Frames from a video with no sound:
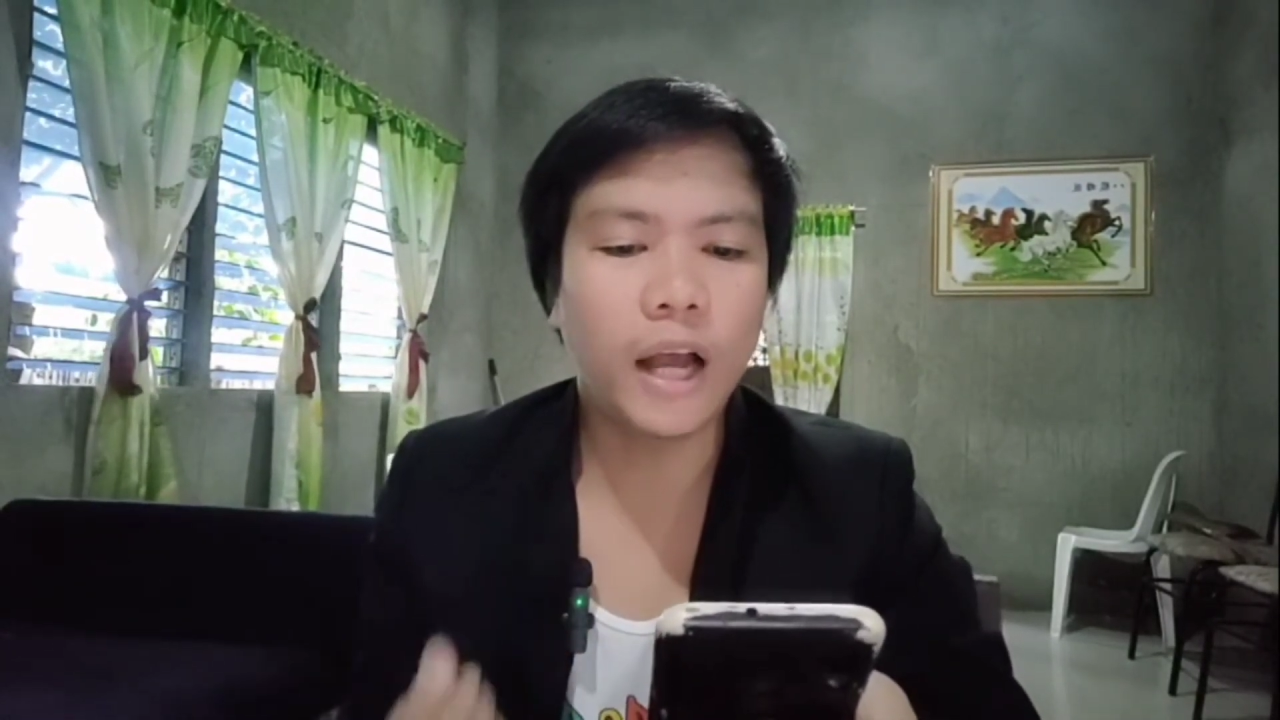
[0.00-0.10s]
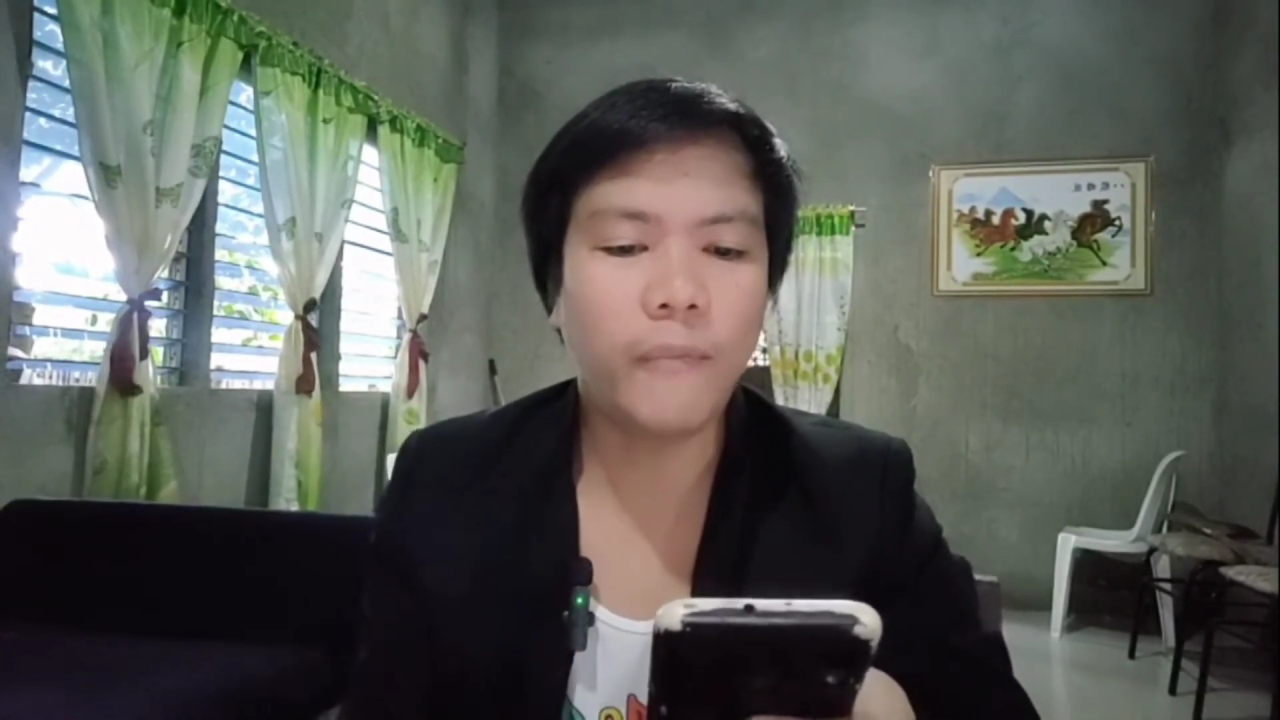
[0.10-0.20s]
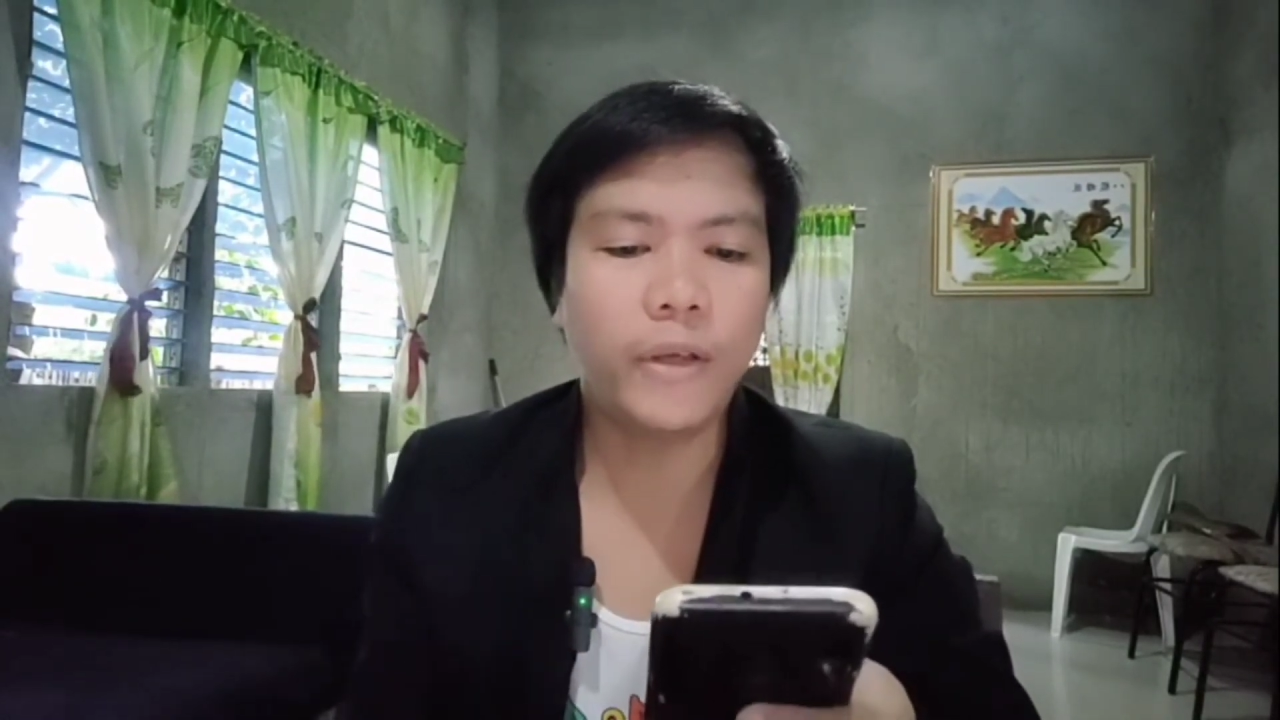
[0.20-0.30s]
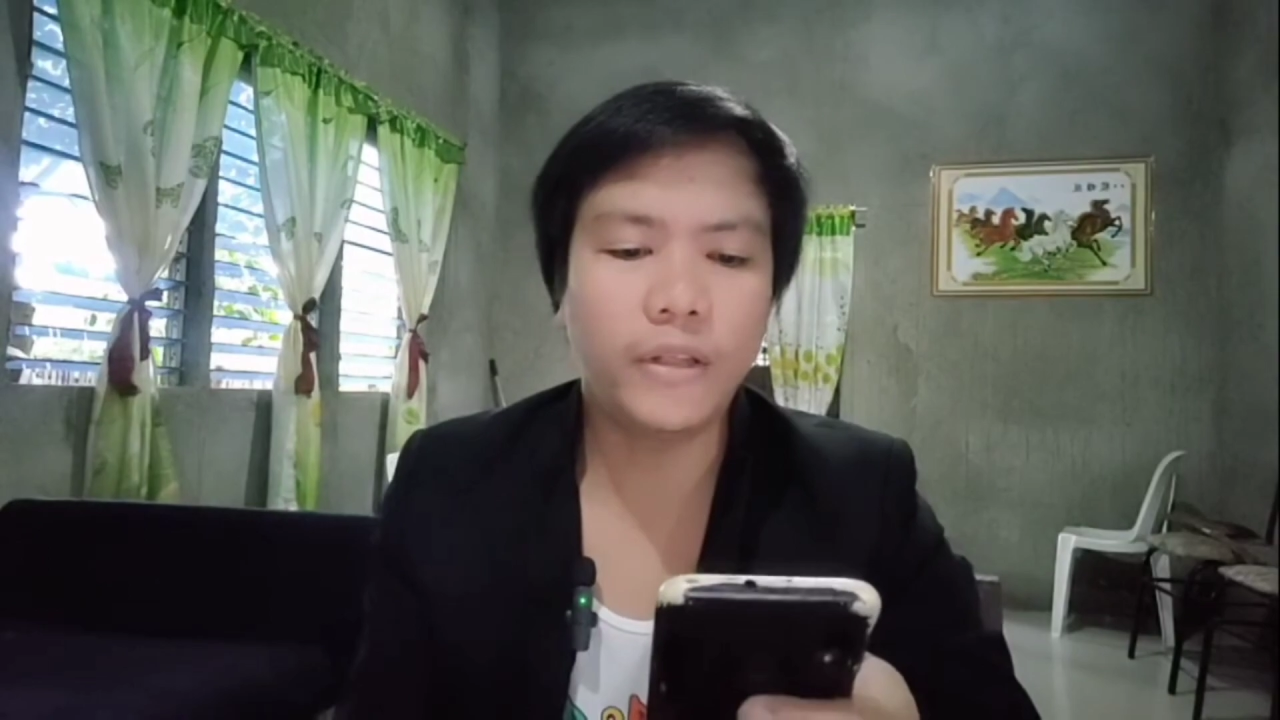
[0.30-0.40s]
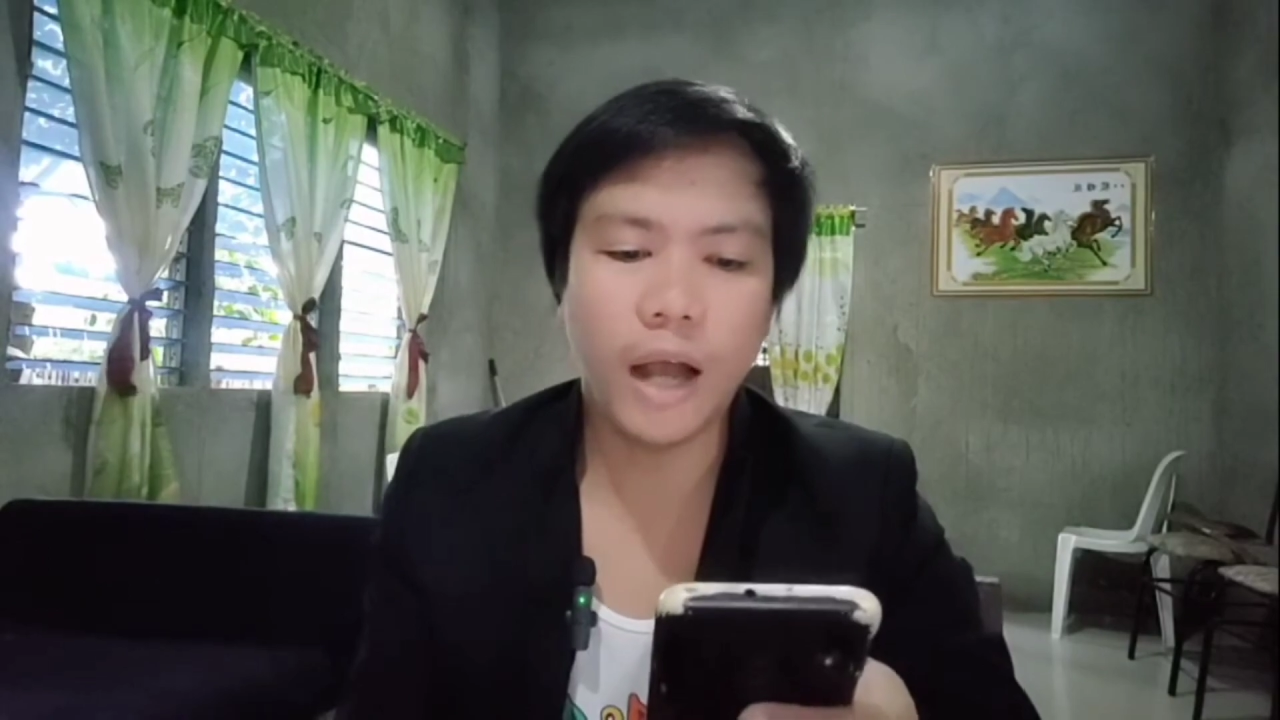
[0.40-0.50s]

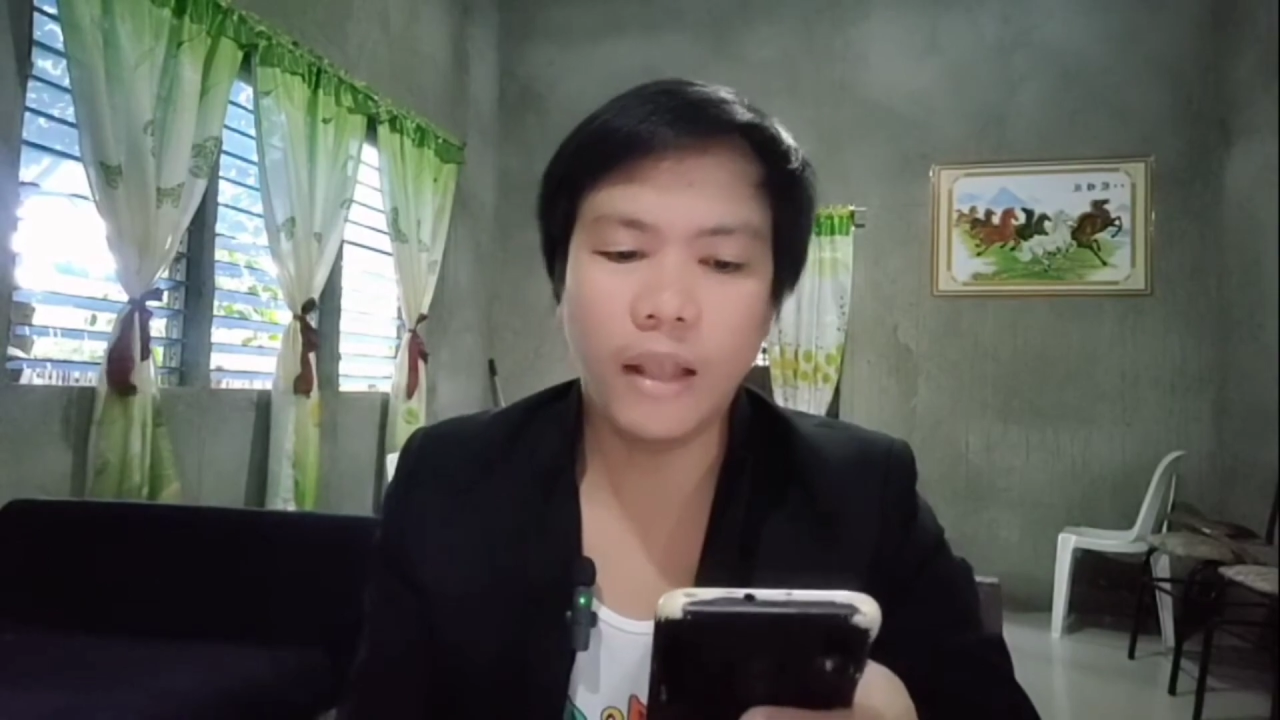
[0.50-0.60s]
have each